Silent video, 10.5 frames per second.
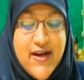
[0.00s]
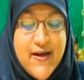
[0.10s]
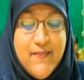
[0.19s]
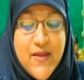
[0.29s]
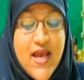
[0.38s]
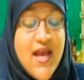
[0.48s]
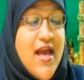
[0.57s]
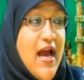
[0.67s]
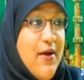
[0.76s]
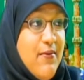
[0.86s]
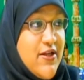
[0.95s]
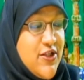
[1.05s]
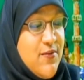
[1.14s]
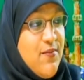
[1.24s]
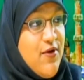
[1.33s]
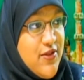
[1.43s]
I wish you both all the
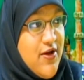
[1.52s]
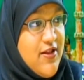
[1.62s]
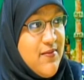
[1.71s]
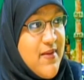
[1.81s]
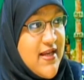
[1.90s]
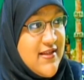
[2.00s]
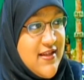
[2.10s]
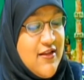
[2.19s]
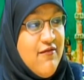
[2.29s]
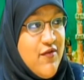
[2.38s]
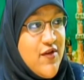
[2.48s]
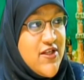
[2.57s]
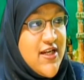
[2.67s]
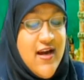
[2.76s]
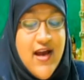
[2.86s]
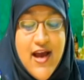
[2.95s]
best in the future
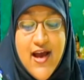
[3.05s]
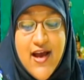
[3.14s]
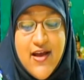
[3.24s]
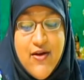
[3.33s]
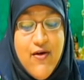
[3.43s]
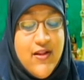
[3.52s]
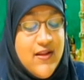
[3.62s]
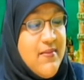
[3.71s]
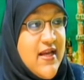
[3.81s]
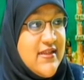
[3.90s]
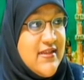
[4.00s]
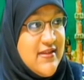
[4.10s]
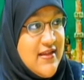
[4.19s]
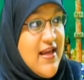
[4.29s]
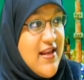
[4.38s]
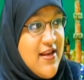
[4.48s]
and all the best in your
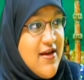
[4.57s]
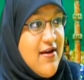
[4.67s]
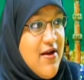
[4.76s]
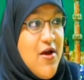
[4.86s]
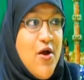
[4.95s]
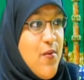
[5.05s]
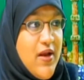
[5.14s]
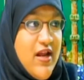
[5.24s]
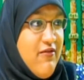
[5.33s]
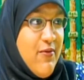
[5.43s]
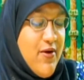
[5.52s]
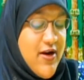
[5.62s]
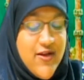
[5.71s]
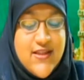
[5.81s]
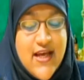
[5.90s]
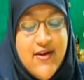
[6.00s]
whatever work you set out to do,
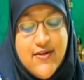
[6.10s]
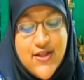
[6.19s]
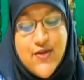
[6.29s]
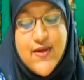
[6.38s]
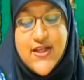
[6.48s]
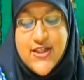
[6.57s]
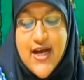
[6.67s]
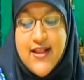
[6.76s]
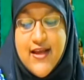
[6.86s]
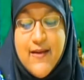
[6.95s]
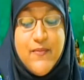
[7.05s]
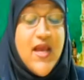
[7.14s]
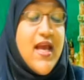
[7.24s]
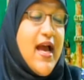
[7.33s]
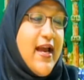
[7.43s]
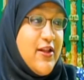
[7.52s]
inshallah. I do
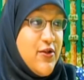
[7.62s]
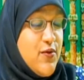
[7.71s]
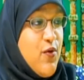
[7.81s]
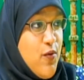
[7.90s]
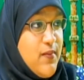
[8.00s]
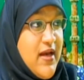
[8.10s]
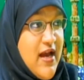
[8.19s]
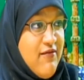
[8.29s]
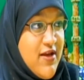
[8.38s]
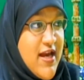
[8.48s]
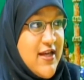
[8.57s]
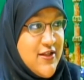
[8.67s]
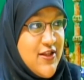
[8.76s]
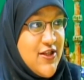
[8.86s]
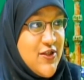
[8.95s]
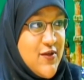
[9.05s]
hope to have you guys on the show
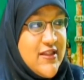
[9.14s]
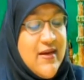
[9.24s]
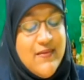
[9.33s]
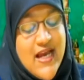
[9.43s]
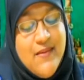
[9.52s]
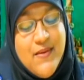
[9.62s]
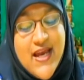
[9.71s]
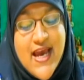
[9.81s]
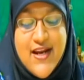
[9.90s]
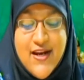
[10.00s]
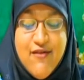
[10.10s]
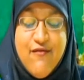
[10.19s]
sometime again in the future.